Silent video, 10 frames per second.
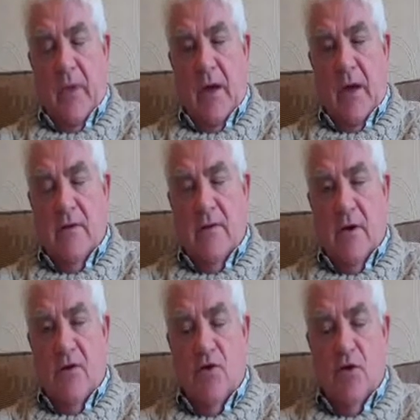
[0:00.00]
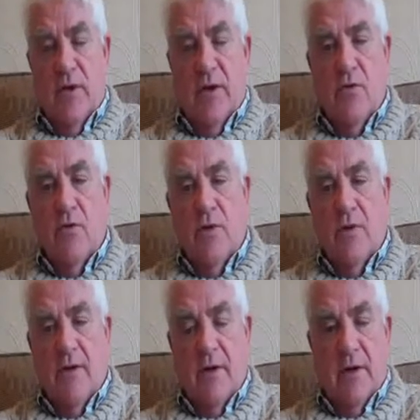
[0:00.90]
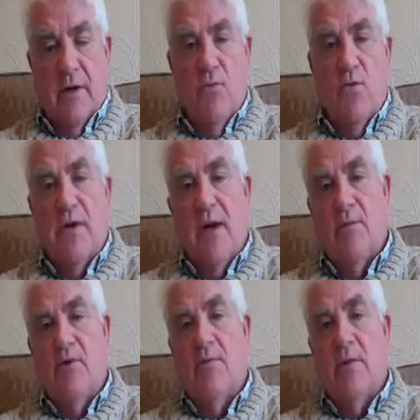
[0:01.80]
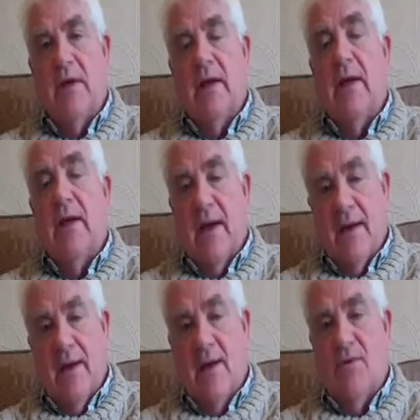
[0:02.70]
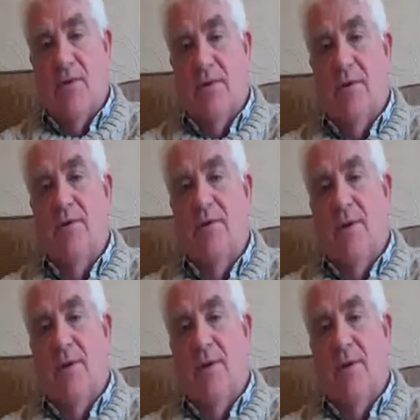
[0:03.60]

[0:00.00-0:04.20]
or just to ignore it and think it won't happen to me. It can happen to you.